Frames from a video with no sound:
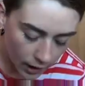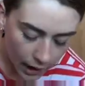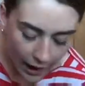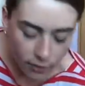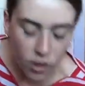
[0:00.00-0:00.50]
Now
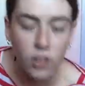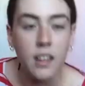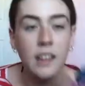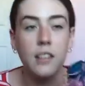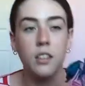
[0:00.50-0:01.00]
I've got
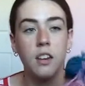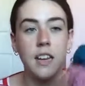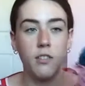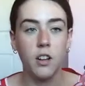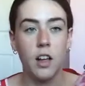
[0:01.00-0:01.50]
these 3
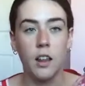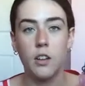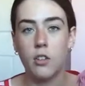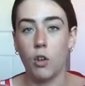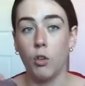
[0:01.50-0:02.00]
different
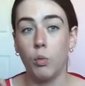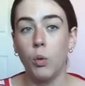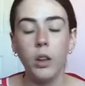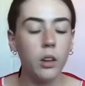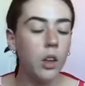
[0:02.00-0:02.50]
colours of
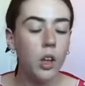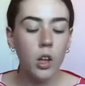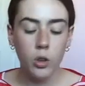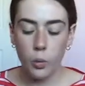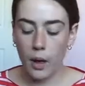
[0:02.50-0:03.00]
wool,
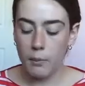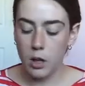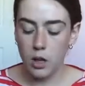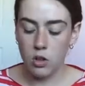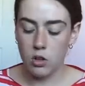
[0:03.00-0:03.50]
so what I'm
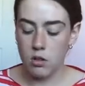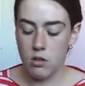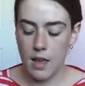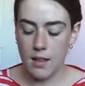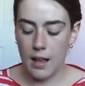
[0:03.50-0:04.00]
going to do
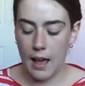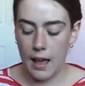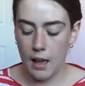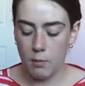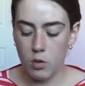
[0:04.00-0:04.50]
is I
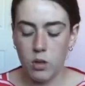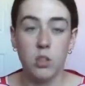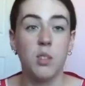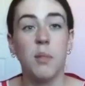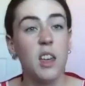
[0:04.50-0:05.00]
am going
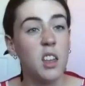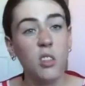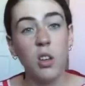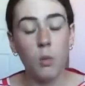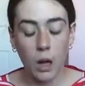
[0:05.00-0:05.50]
to, but you can
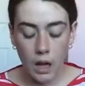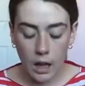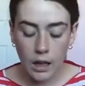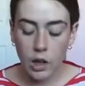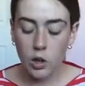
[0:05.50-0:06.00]
do it in one
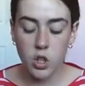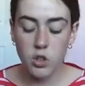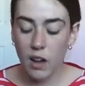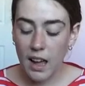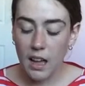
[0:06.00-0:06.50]
colour or
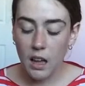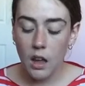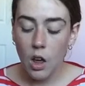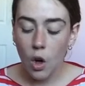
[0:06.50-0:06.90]
string,